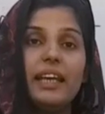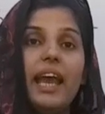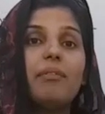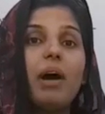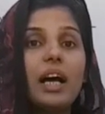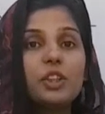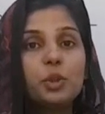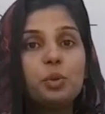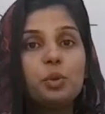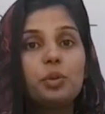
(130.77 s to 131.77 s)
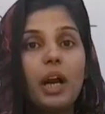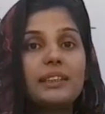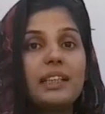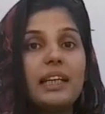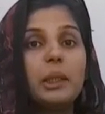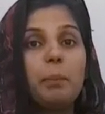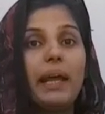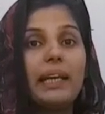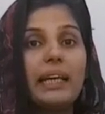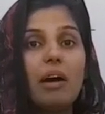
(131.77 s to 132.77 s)
They have asked you to translate the
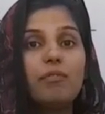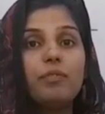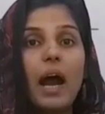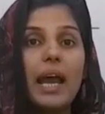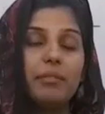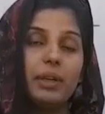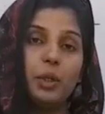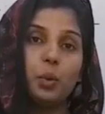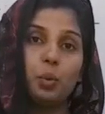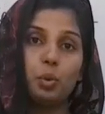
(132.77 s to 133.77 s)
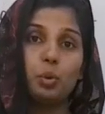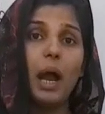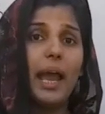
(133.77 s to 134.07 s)
paragraph 5 into Urdu.